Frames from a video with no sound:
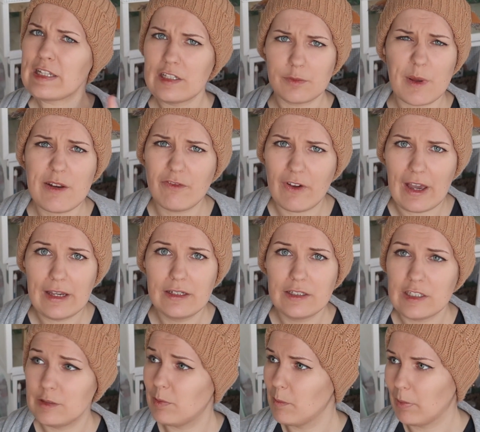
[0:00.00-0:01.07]
He's been fed,
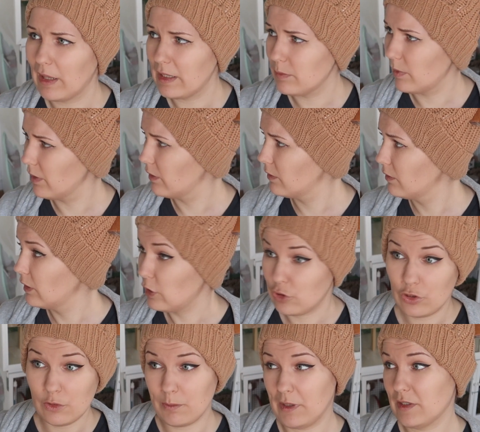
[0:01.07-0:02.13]
he's been played with, he
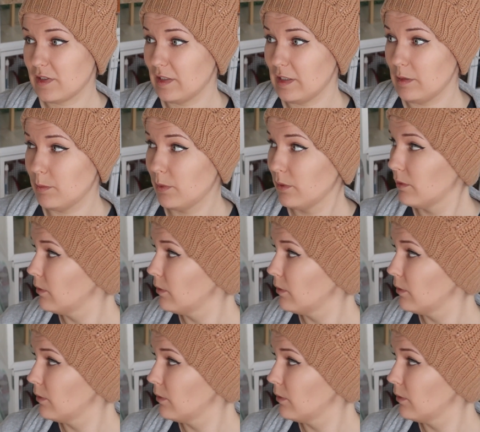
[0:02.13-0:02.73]
should be asleep.